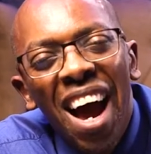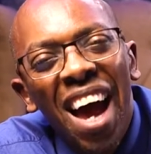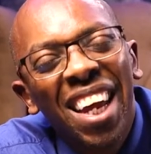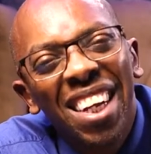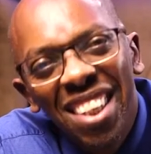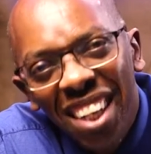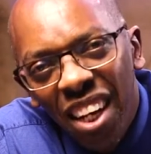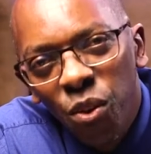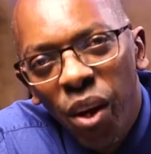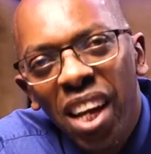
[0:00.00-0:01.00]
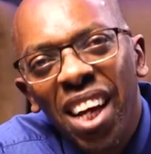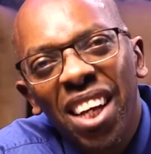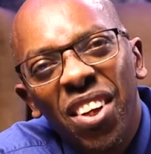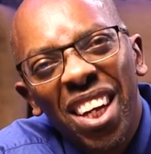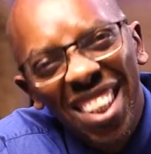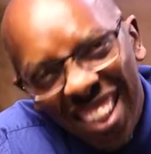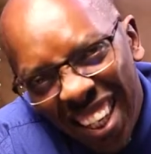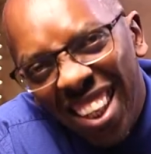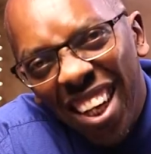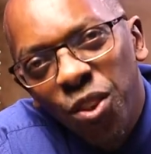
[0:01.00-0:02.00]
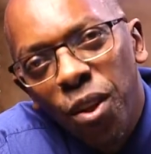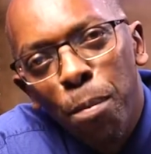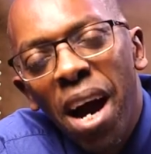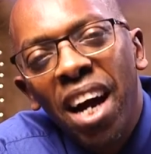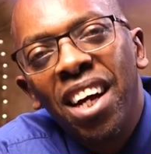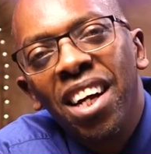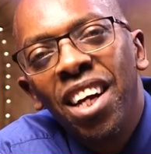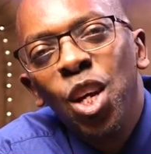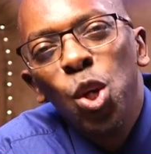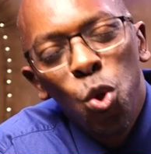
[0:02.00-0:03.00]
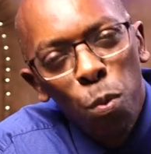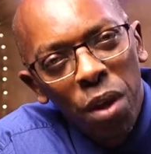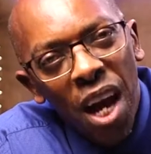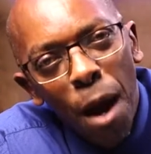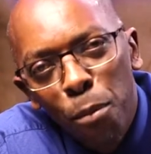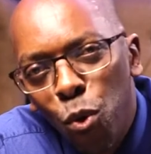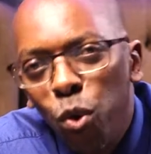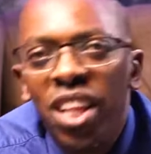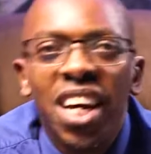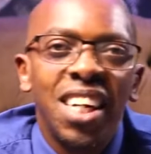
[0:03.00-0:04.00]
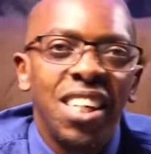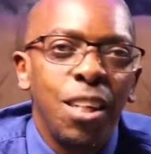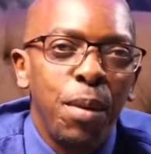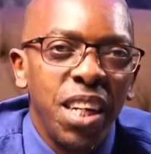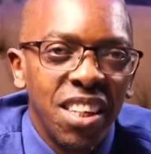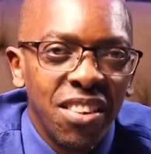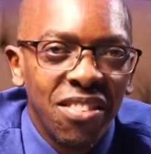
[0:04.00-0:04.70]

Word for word: I can tell you and I can take that to the bank, you become good in that discipline.